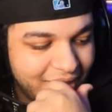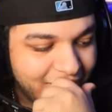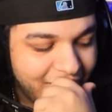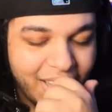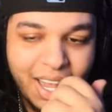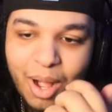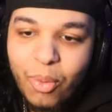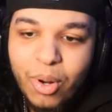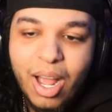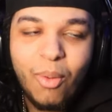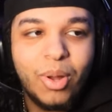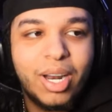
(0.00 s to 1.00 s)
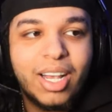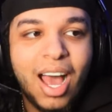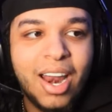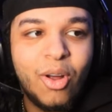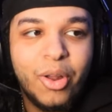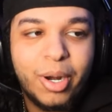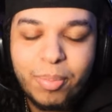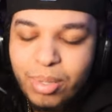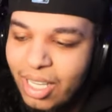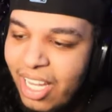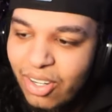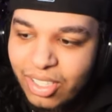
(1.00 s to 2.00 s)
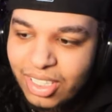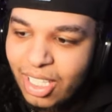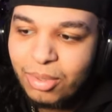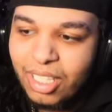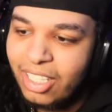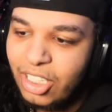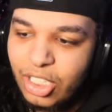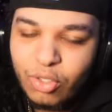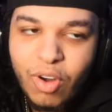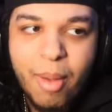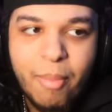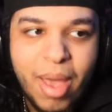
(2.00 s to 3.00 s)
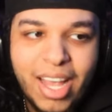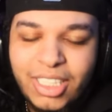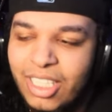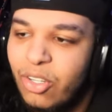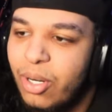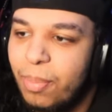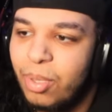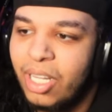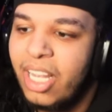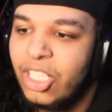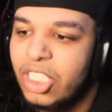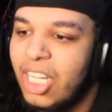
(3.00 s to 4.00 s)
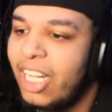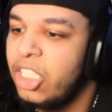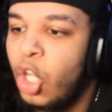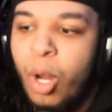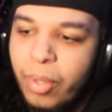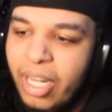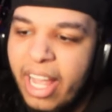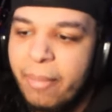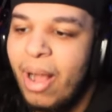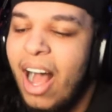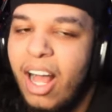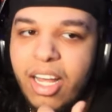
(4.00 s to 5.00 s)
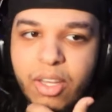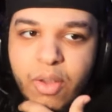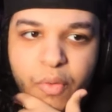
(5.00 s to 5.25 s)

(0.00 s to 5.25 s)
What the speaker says: Gang, I would have got it on a plate or something, like just grab mad shit on a plate and just like dump it like paha. You feel me?